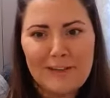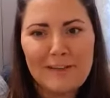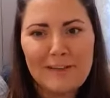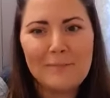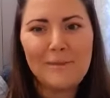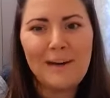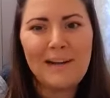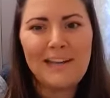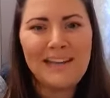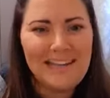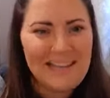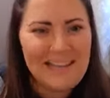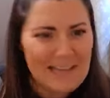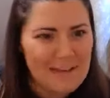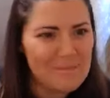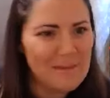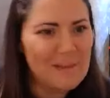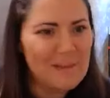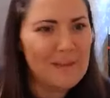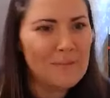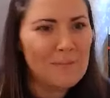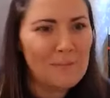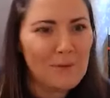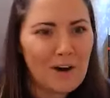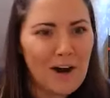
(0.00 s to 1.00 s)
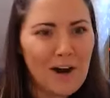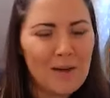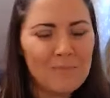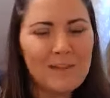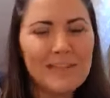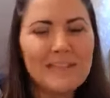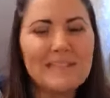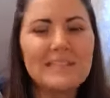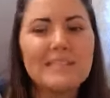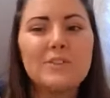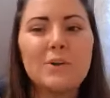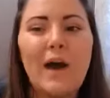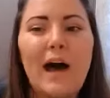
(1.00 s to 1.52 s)
they're buying him and the
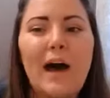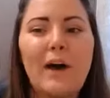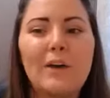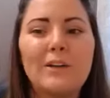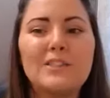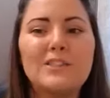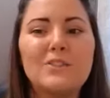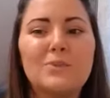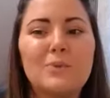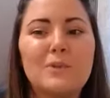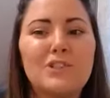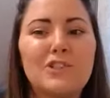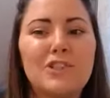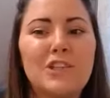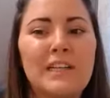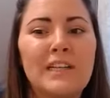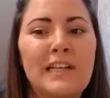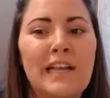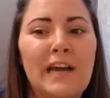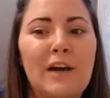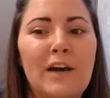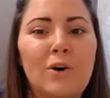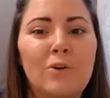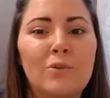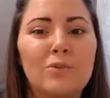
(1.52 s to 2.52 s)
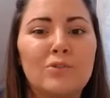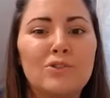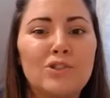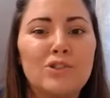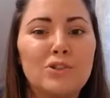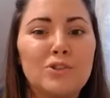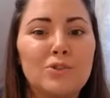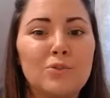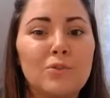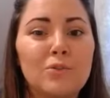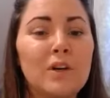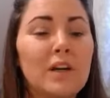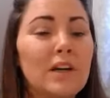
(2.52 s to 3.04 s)
promise so how to switch it now
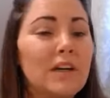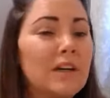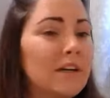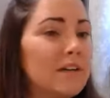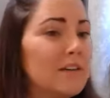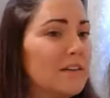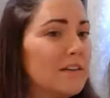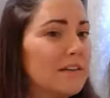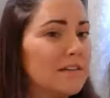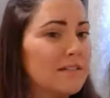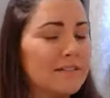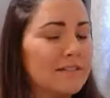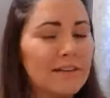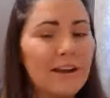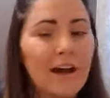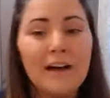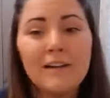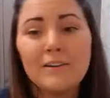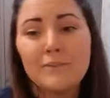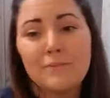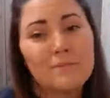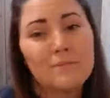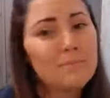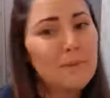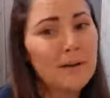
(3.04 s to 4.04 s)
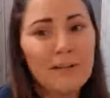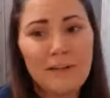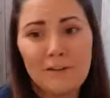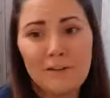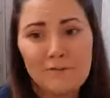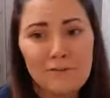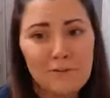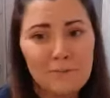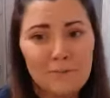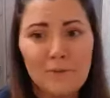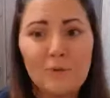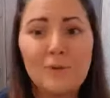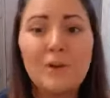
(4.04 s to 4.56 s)
to not buying
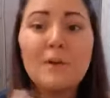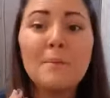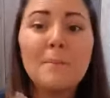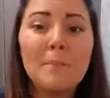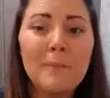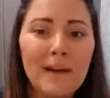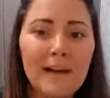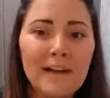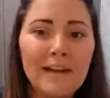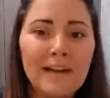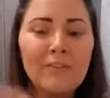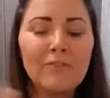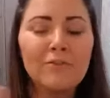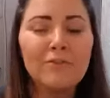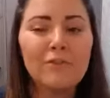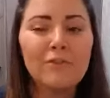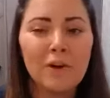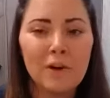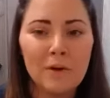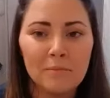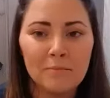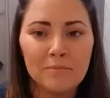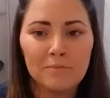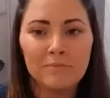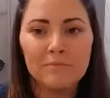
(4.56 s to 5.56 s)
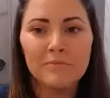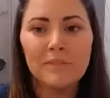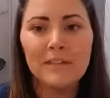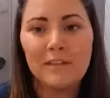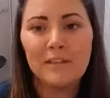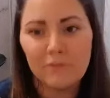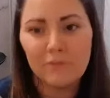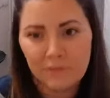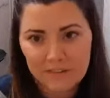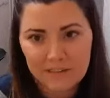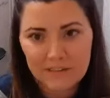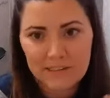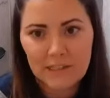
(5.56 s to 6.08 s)
from lori buying from
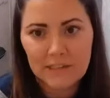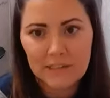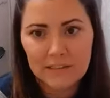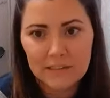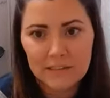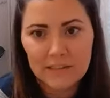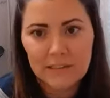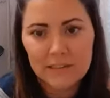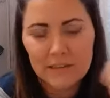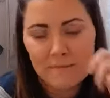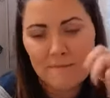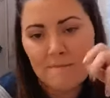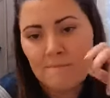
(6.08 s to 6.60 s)
infosense